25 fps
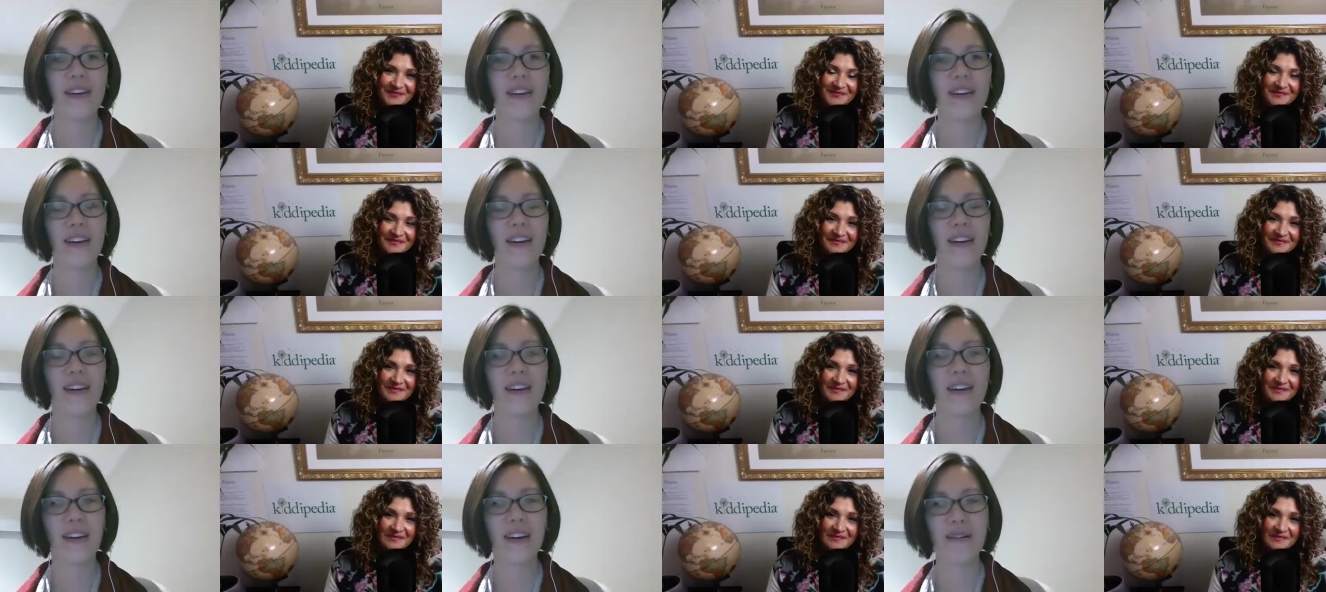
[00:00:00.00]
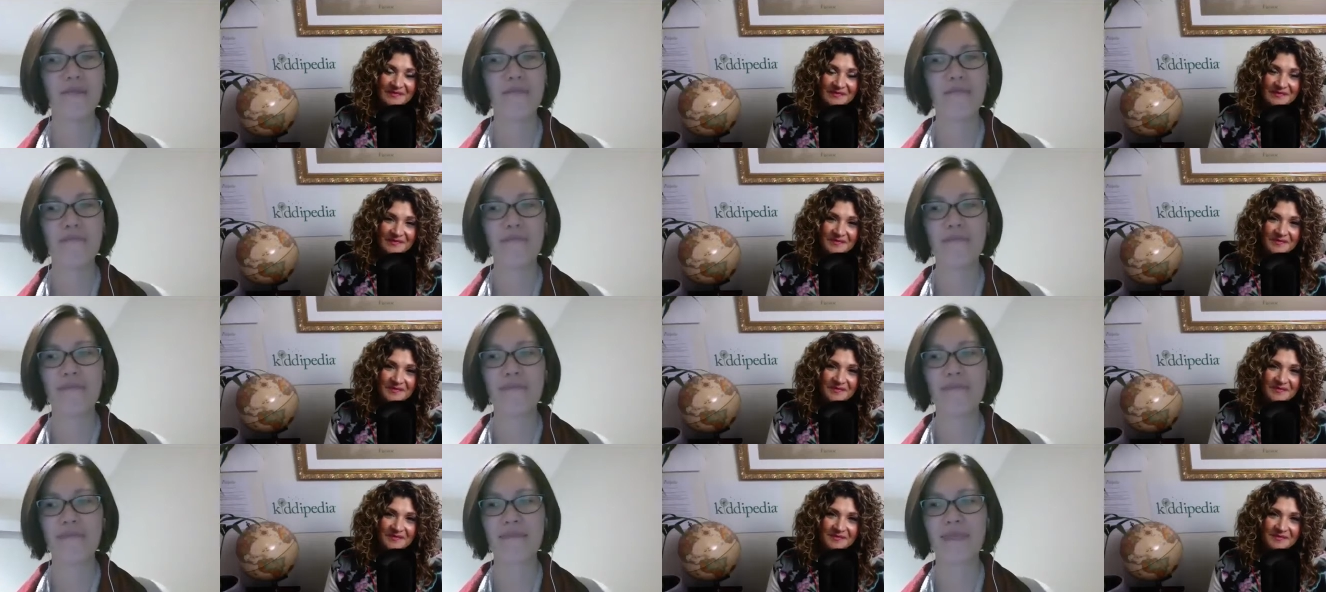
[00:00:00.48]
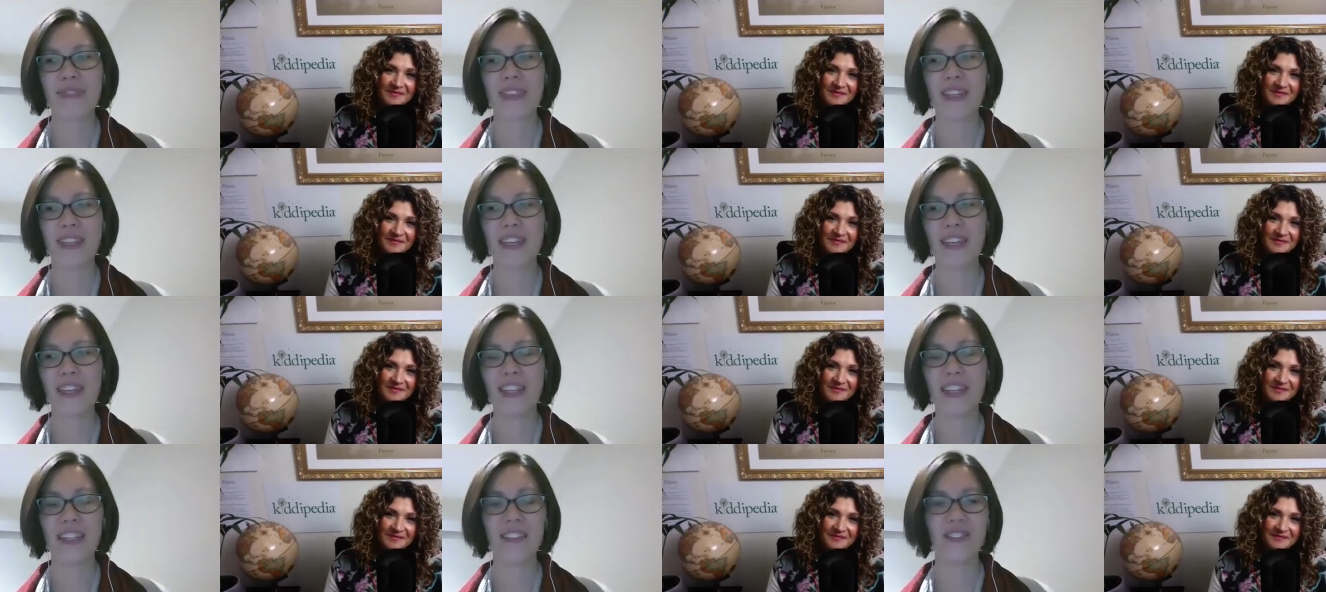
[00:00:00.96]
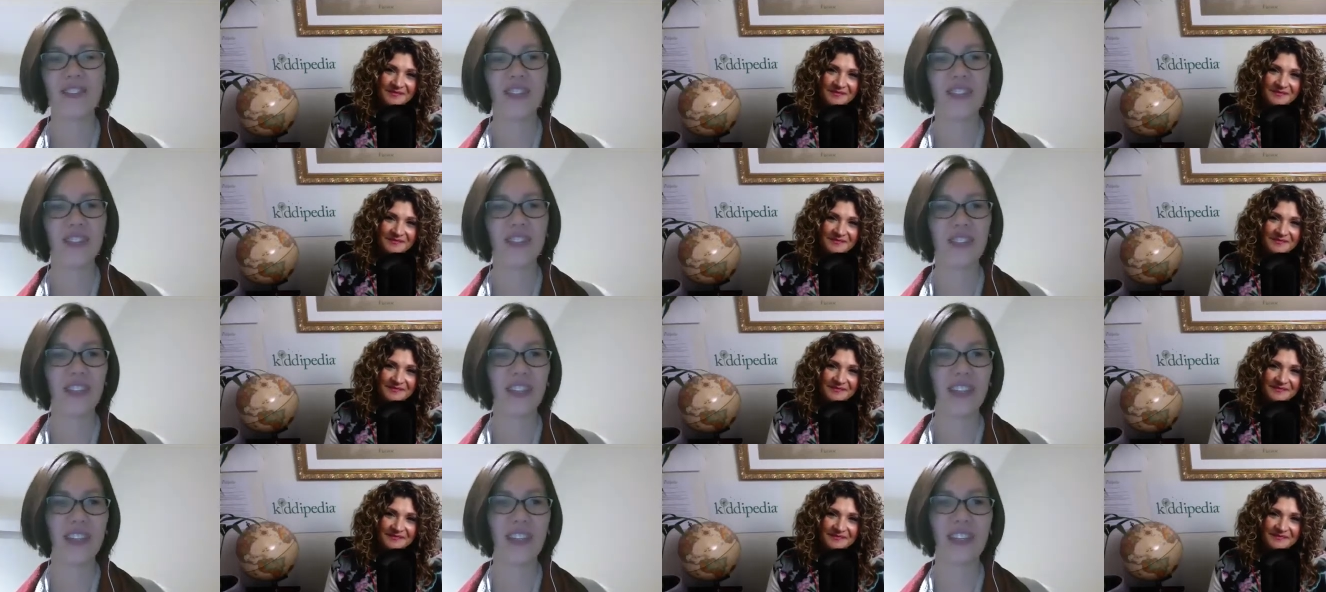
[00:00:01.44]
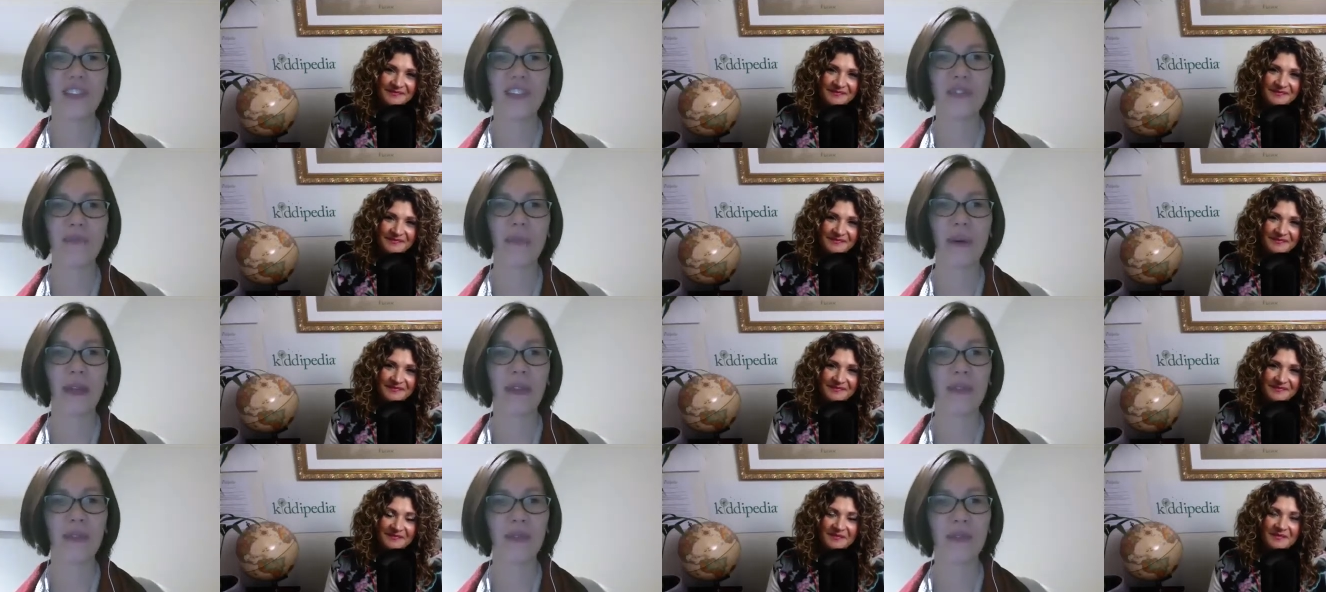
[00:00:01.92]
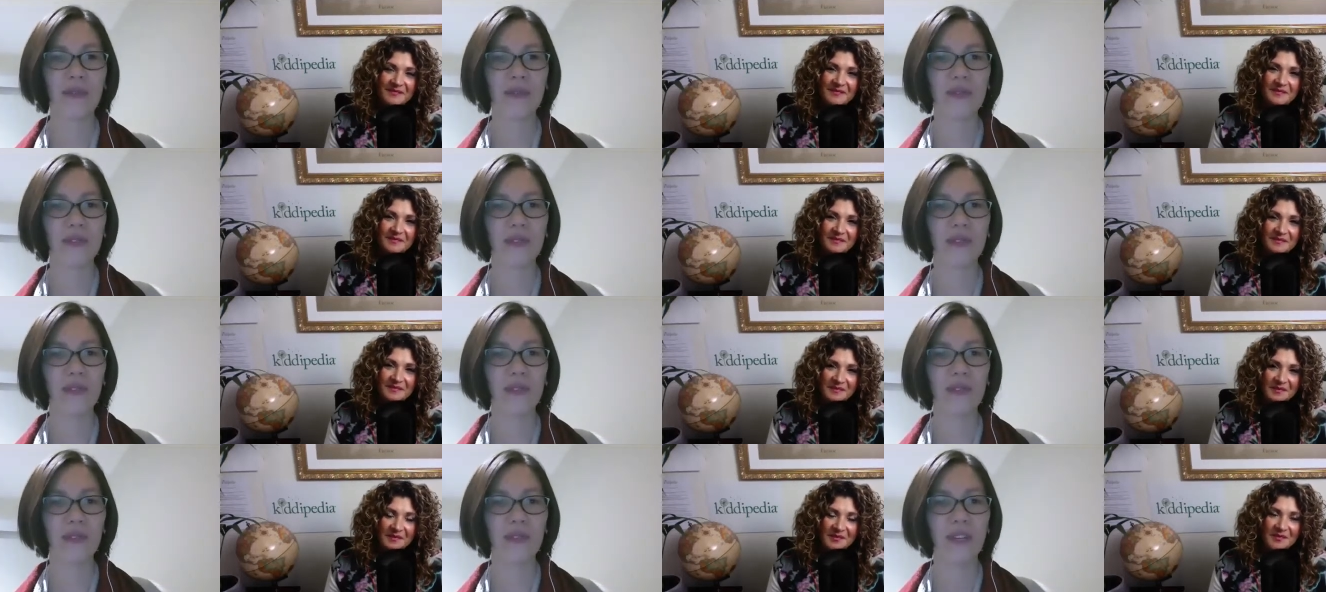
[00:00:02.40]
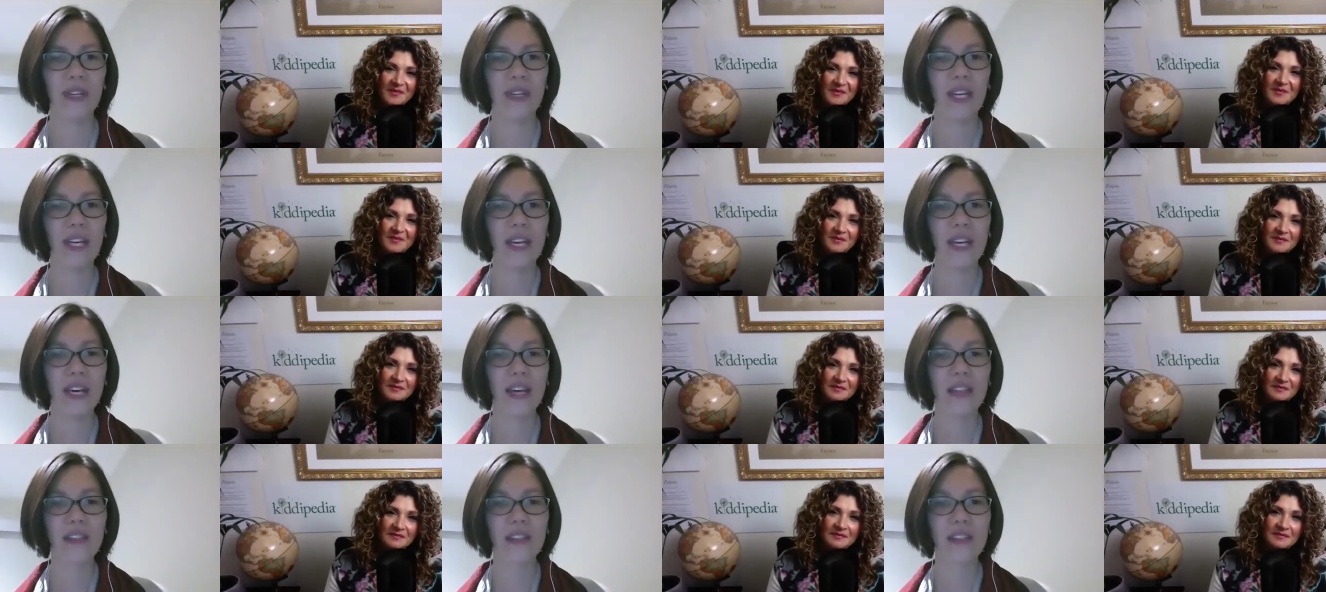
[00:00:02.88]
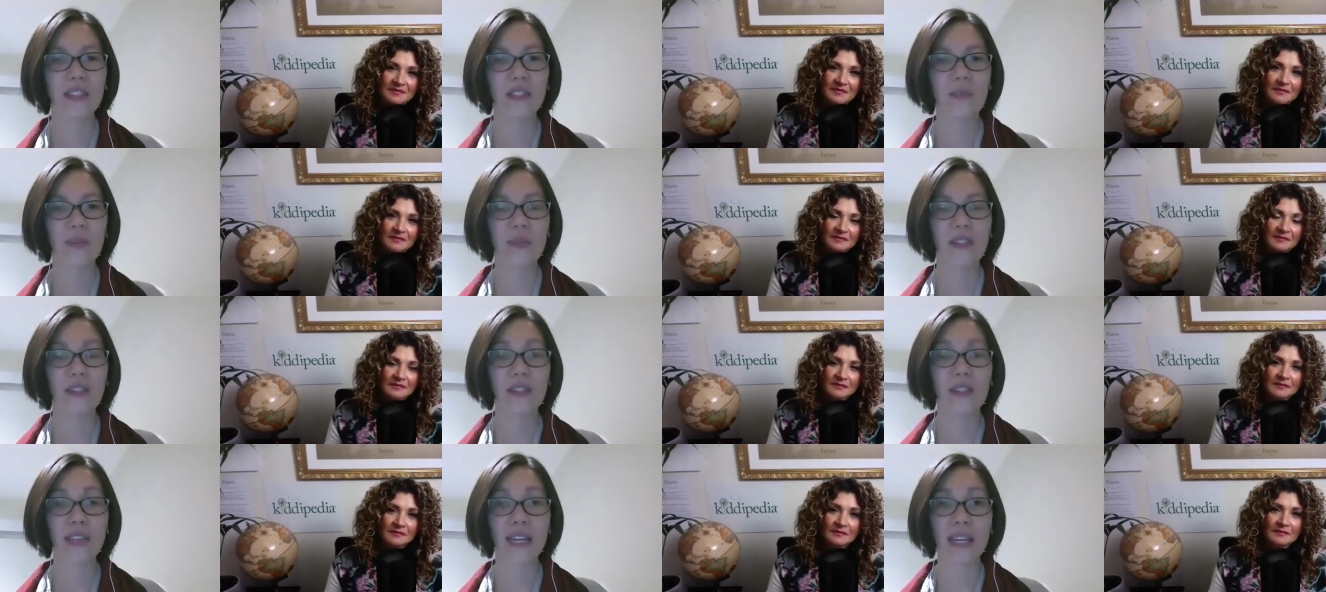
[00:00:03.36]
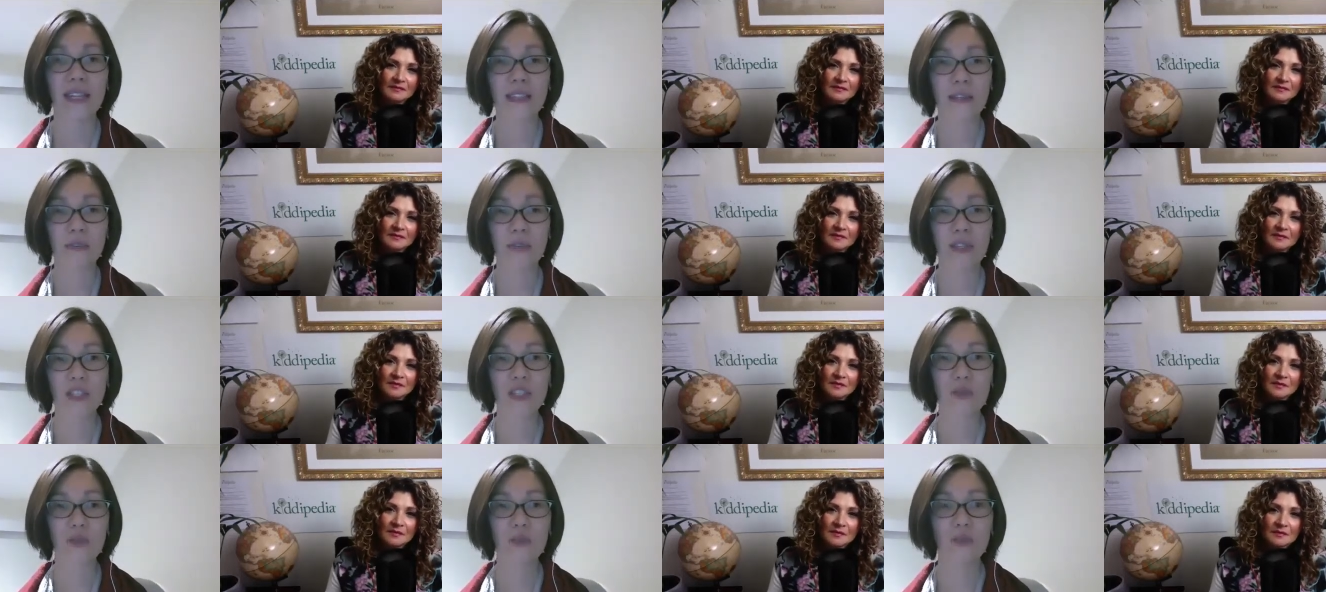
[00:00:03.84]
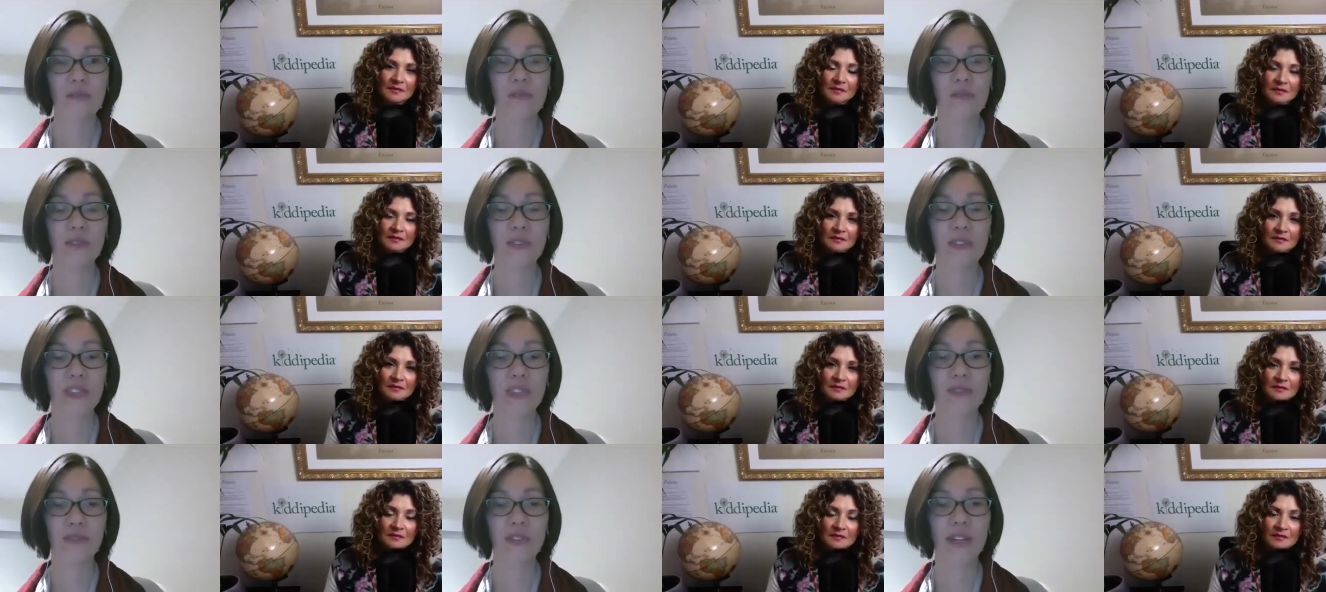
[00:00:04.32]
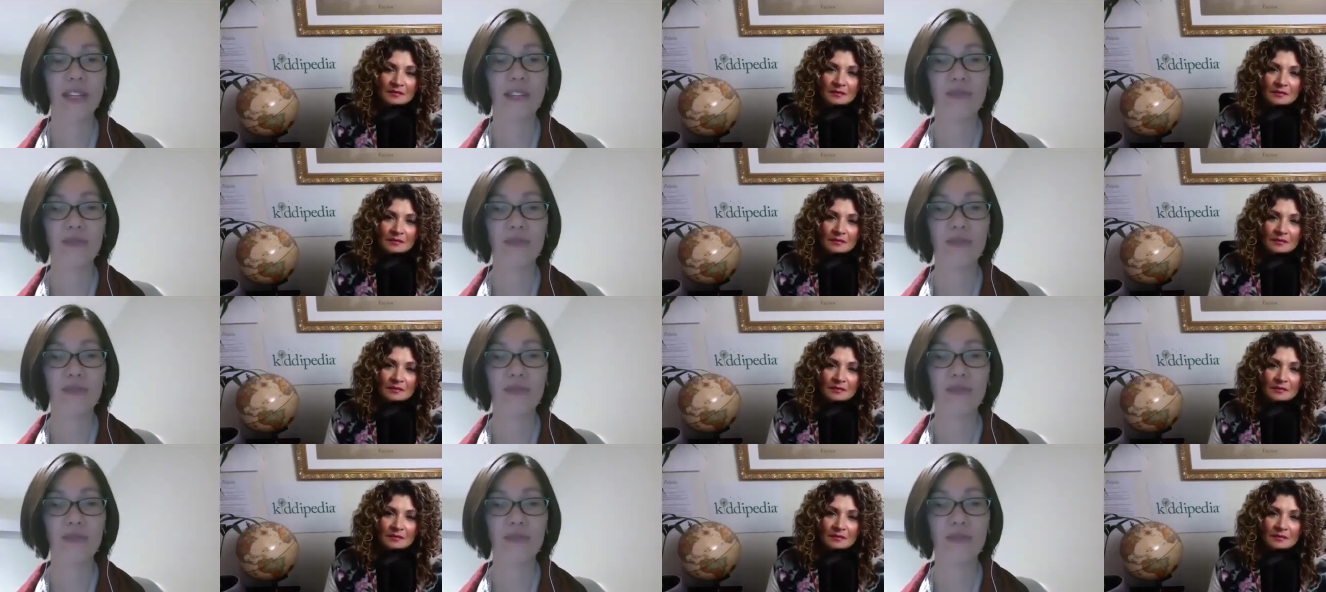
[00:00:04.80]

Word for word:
Speaker 1: um, each each month or so. This one, as I mentioned before, is great